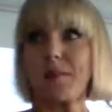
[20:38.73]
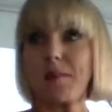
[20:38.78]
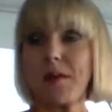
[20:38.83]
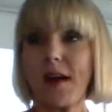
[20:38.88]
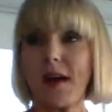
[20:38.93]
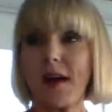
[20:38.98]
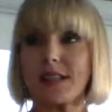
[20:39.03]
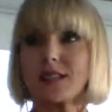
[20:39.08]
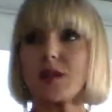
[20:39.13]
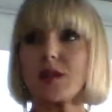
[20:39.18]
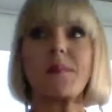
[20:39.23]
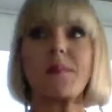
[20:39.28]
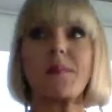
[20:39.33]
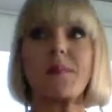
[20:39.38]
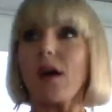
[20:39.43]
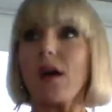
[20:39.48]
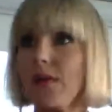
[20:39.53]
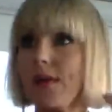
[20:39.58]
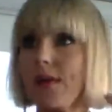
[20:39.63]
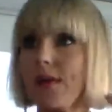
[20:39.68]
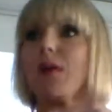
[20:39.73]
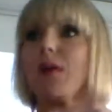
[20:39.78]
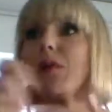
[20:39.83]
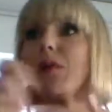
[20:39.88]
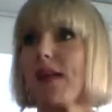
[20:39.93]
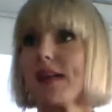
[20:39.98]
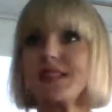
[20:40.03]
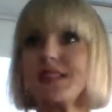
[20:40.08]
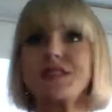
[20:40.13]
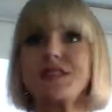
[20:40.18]
We like got it priced.
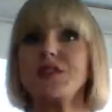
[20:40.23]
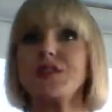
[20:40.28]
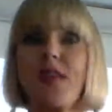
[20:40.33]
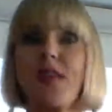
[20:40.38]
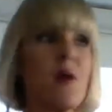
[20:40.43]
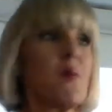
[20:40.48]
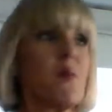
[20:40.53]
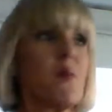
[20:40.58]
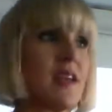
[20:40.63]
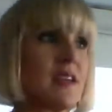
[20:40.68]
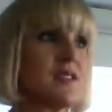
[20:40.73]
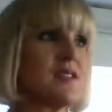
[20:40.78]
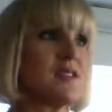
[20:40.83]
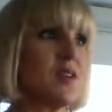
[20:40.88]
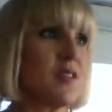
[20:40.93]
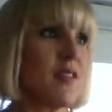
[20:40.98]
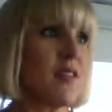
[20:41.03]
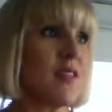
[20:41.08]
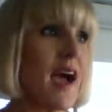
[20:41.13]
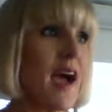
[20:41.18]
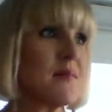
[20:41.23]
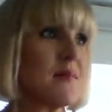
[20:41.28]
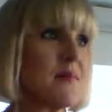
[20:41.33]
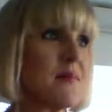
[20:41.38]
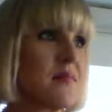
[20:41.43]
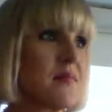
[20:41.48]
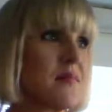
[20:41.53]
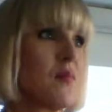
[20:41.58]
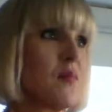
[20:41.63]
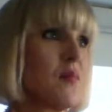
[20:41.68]
I'm like, okay, well, let's do that. We
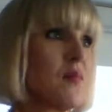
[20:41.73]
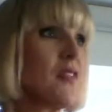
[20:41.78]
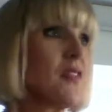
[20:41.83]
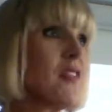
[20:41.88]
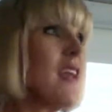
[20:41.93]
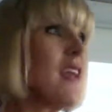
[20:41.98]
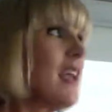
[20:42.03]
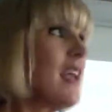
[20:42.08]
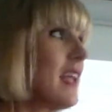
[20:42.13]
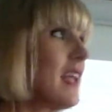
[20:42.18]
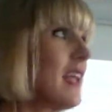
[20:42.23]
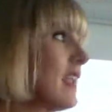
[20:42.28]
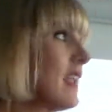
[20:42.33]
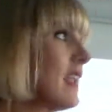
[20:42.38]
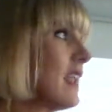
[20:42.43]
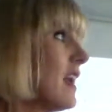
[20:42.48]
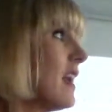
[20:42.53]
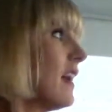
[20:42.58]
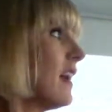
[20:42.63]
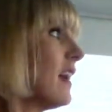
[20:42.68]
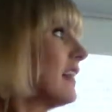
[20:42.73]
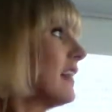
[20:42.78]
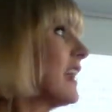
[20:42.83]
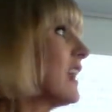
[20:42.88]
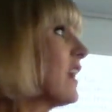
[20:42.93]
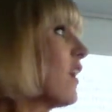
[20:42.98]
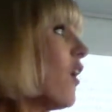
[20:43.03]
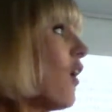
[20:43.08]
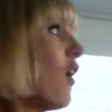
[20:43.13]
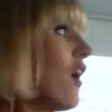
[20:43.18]
can do that. Well,
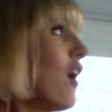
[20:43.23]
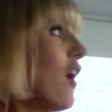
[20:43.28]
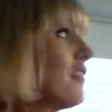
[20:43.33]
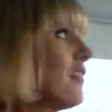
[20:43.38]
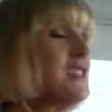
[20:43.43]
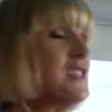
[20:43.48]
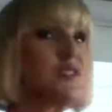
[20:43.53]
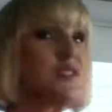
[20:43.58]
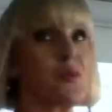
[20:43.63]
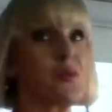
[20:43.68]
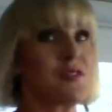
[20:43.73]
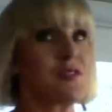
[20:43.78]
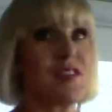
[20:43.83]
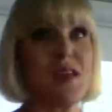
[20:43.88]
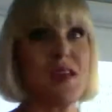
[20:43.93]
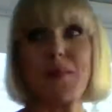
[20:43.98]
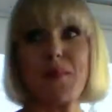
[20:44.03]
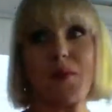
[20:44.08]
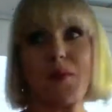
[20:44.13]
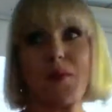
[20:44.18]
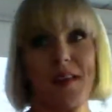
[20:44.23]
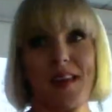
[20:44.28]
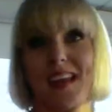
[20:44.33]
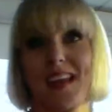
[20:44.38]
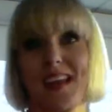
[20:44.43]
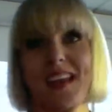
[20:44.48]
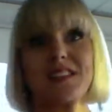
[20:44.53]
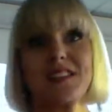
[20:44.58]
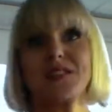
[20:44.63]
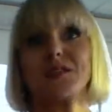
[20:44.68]
then like all these
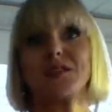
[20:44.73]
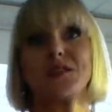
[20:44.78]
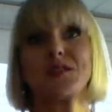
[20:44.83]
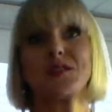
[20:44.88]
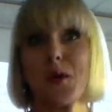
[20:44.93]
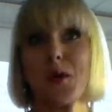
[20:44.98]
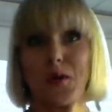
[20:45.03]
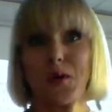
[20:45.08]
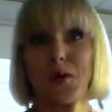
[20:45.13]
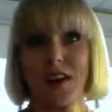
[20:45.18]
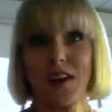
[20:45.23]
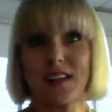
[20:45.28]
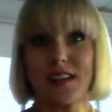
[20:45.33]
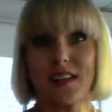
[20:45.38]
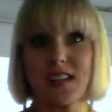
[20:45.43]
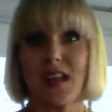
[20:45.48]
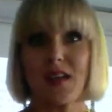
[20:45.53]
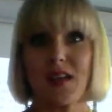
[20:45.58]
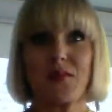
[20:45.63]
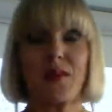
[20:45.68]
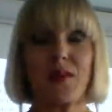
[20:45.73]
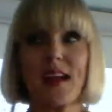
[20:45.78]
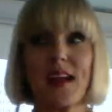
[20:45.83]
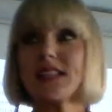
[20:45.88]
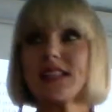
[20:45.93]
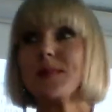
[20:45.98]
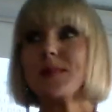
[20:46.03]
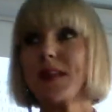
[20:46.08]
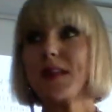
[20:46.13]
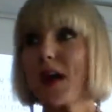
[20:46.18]
doors keep opening. It's so
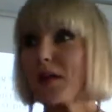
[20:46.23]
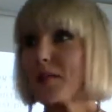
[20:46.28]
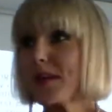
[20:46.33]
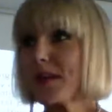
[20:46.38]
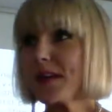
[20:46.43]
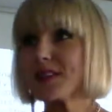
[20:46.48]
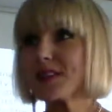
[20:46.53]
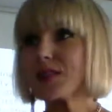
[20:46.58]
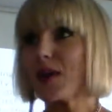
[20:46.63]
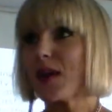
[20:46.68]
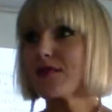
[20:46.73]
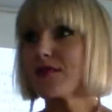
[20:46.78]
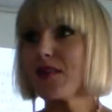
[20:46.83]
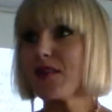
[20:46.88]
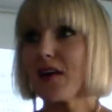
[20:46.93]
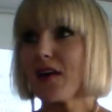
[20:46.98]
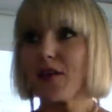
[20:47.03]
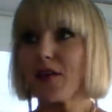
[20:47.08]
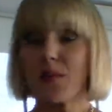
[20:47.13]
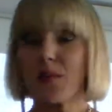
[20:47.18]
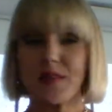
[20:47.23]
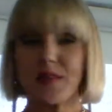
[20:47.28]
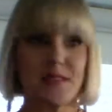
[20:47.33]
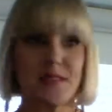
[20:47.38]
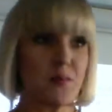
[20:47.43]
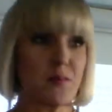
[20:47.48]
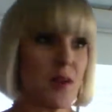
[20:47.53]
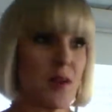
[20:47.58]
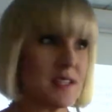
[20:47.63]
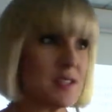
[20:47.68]
crazy. Ryan's been helping his
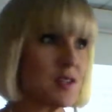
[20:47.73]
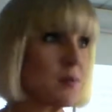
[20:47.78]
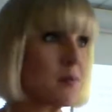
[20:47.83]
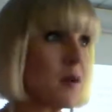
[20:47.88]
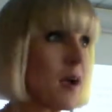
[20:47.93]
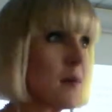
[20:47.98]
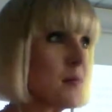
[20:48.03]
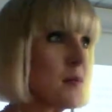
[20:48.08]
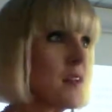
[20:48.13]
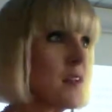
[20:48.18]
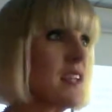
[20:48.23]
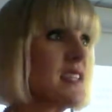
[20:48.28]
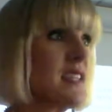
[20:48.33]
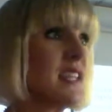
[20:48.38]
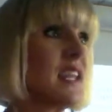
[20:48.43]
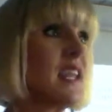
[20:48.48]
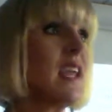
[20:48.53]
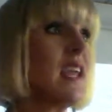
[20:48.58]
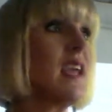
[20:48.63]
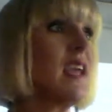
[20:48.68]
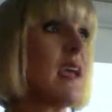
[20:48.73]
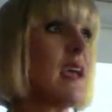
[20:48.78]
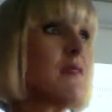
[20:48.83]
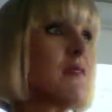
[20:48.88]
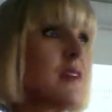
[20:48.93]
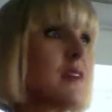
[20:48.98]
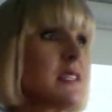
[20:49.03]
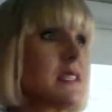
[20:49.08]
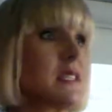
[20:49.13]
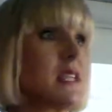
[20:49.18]
grandfather with some rental properties,
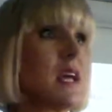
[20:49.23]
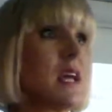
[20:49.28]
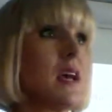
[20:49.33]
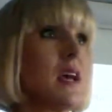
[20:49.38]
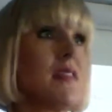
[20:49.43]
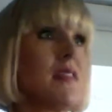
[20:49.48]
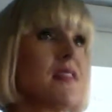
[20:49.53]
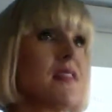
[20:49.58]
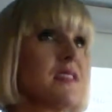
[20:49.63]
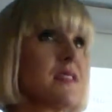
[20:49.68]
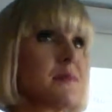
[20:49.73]
and he gave us